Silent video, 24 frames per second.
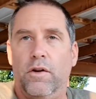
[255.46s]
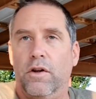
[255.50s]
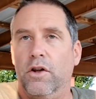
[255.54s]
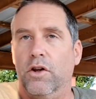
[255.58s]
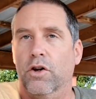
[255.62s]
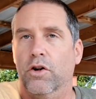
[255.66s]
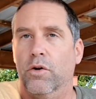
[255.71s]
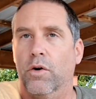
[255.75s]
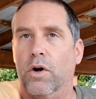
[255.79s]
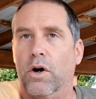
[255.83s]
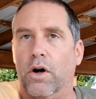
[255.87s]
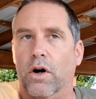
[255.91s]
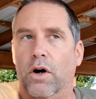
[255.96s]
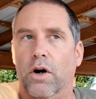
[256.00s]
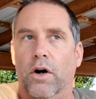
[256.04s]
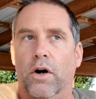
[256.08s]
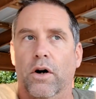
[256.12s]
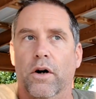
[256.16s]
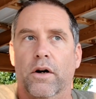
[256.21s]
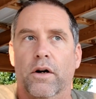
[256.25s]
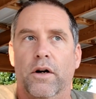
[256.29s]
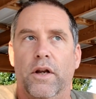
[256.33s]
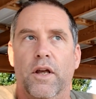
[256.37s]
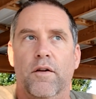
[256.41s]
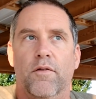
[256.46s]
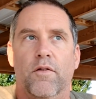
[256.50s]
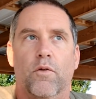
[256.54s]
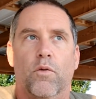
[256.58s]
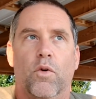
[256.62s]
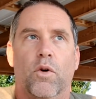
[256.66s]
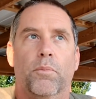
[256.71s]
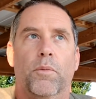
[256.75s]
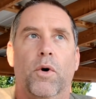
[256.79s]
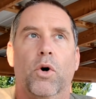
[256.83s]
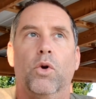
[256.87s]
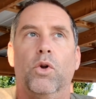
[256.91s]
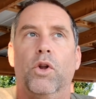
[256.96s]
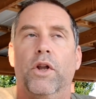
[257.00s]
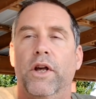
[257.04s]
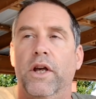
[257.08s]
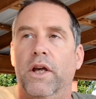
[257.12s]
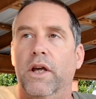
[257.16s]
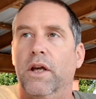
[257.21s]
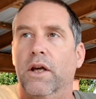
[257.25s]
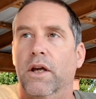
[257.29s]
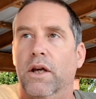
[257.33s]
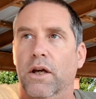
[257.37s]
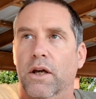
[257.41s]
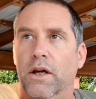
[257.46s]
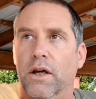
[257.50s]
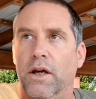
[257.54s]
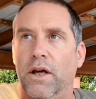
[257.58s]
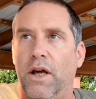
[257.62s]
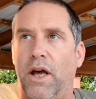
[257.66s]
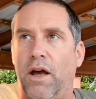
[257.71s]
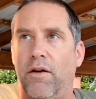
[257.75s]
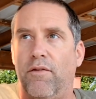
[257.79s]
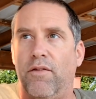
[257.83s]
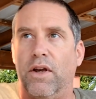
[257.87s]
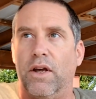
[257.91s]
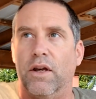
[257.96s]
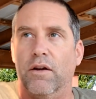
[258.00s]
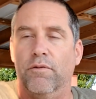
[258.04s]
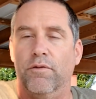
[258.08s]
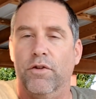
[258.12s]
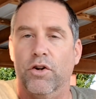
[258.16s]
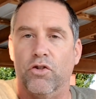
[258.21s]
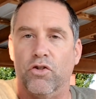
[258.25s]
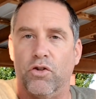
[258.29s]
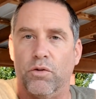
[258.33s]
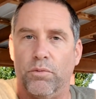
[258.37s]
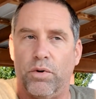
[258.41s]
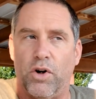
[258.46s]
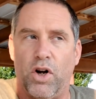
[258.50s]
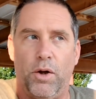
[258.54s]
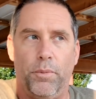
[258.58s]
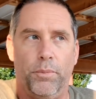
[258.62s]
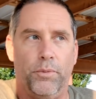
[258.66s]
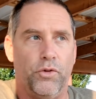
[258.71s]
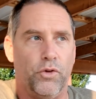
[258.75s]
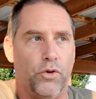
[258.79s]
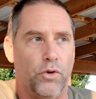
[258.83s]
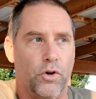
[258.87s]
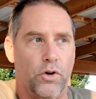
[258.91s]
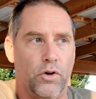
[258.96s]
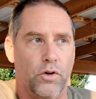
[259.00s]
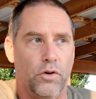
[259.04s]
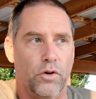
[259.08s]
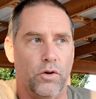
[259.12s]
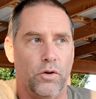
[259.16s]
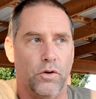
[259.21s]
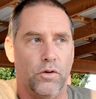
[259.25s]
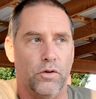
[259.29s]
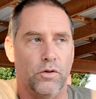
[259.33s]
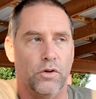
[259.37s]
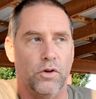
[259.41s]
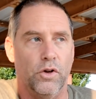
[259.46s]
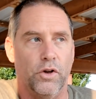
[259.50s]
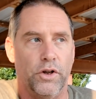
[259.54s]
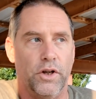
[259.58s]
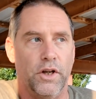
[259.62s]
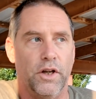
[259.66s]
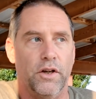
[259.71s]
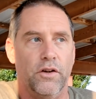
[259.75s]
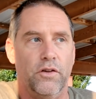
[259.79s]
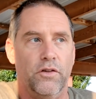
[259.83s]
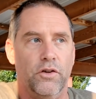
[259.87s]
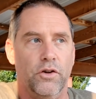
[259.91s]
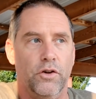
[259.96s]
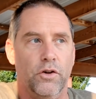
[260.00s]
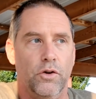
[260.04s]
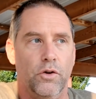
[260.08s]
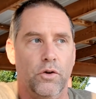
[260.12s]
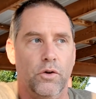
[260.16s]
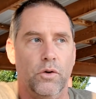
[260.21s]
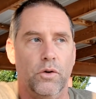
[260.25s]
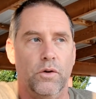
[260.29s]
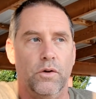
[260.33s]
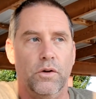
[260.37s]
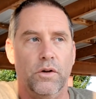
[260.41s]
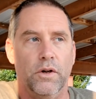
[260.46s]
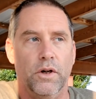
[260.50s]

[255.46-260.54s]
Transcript: you are even remotely having vision problems, or you're looking to